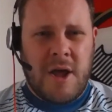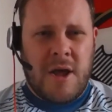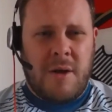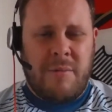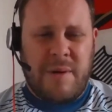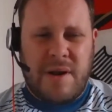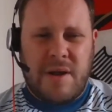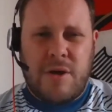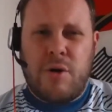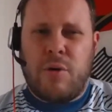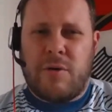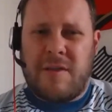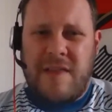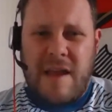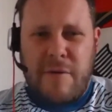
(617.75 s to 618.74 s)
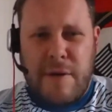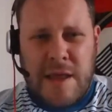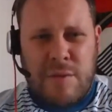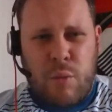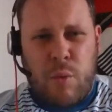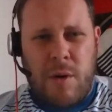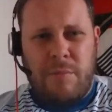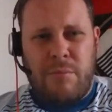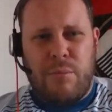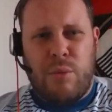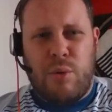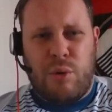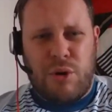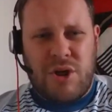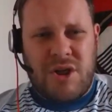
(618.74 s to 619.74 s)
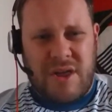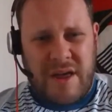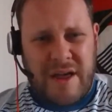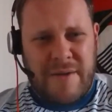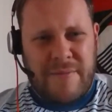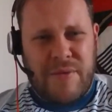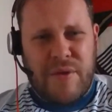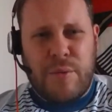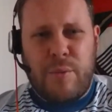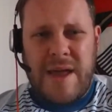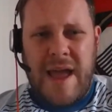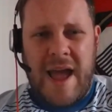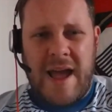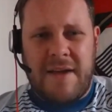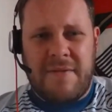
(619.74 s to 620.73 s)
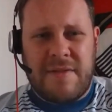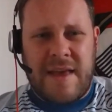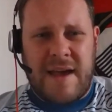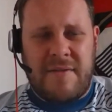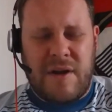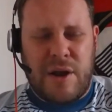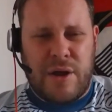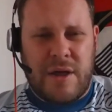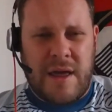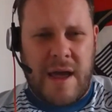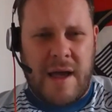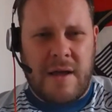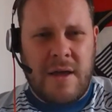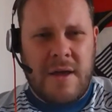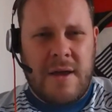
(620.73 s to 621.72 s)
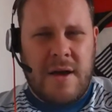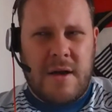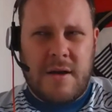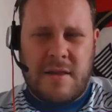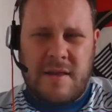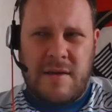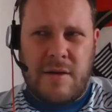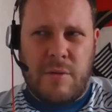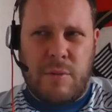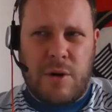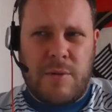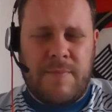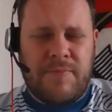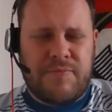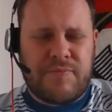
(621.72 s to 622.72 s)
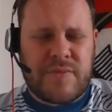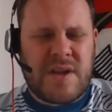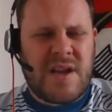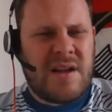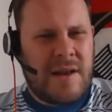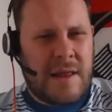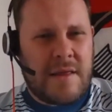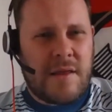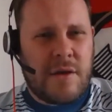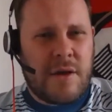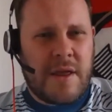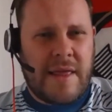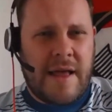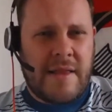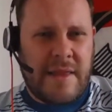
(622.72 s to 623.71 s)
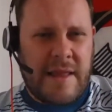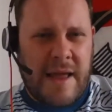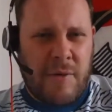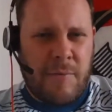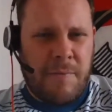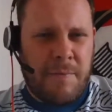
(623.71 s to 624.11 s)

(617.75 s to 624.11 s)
But of course, there is one more shirt that we have to have a look at. And I'll tell you what, let's look at that now.